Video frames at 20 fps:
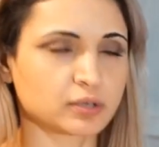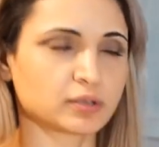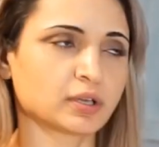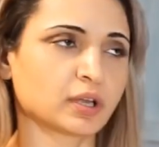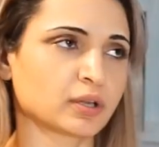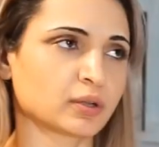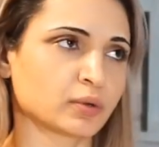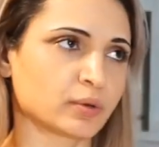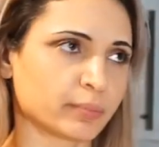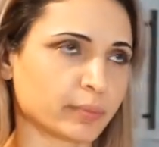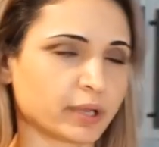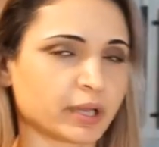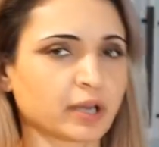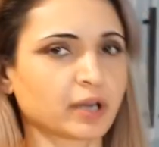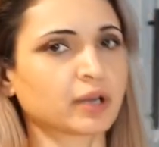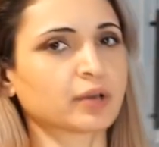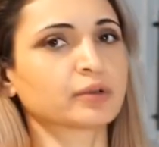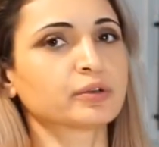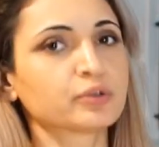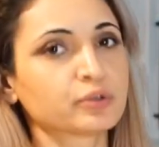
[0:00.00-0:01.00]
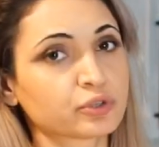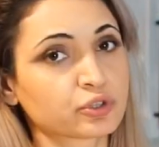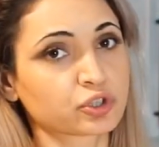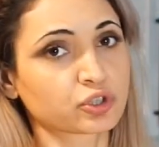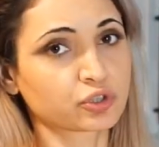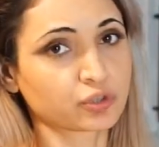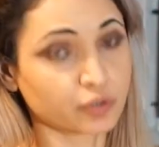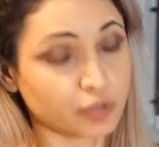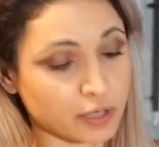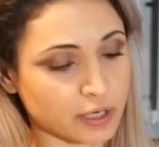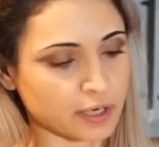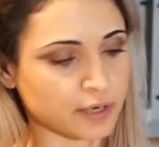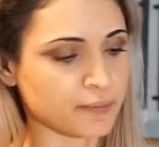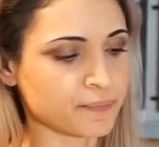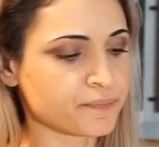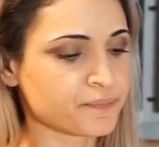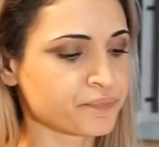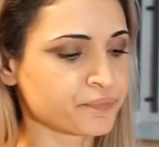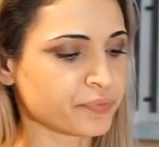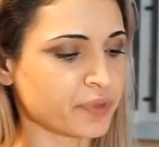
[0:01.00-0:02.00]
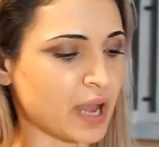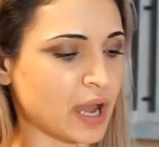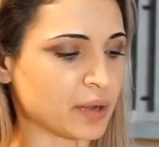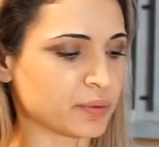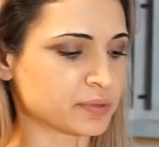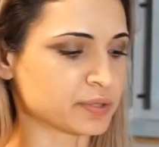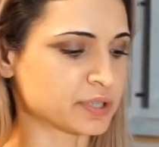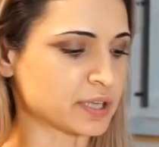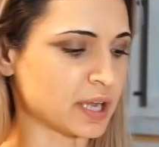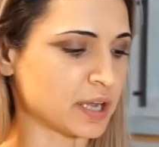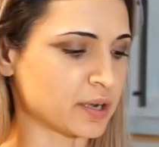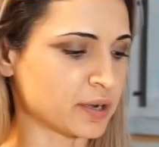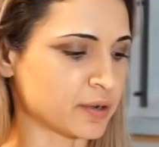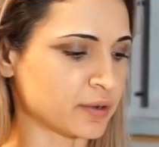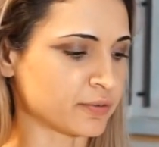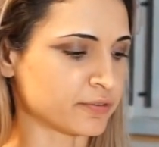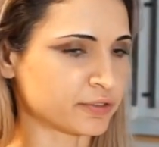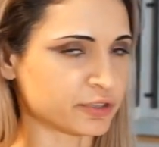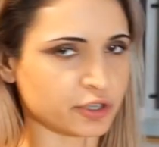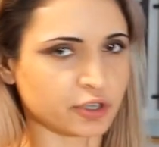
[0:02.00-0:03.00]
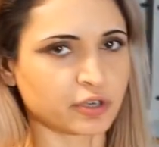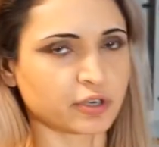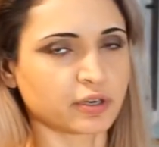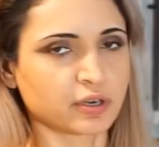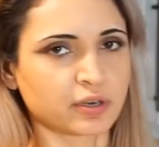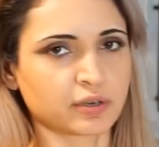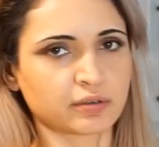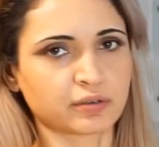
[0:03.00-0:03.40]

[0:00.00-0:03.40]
I don't use sugar outside of certain,